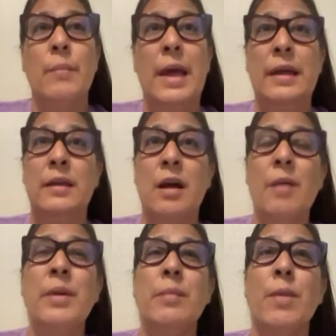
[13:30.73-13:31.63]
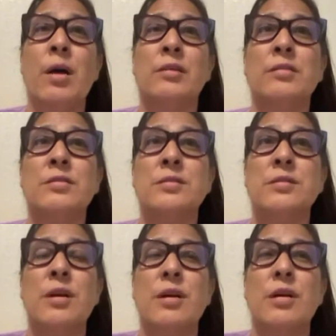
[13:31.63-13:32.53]
economic models,
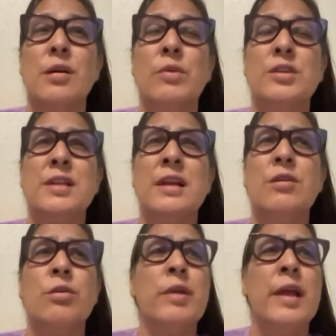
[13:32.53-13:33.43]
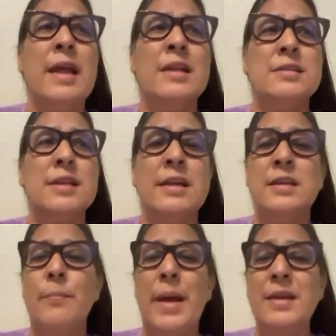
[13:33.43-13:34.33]
which then creates a
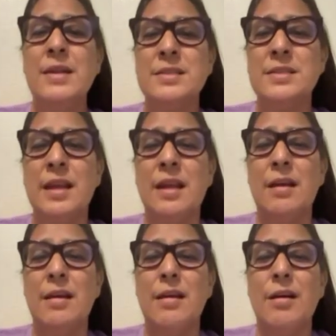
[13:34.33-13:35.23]
dependency